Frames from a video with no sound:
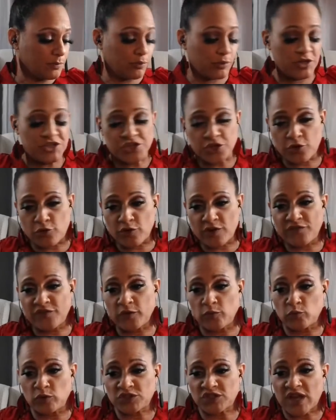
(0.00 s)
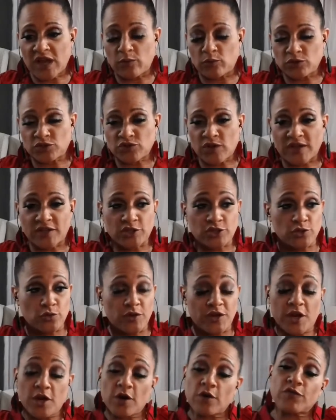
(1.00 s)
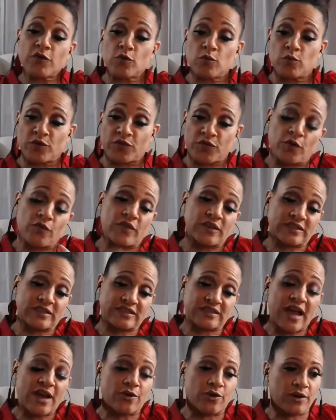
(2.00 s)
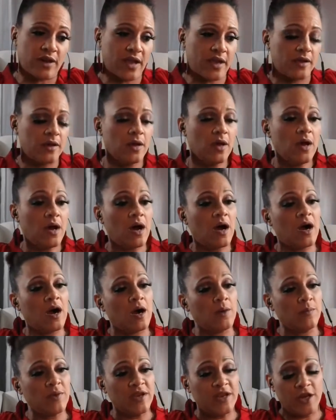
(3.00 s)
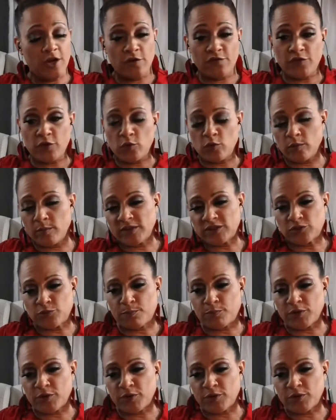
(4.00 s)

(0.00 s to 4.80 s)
Bridget Griffin, which I will try to do an interview with her this Saturday, an interview with Ms.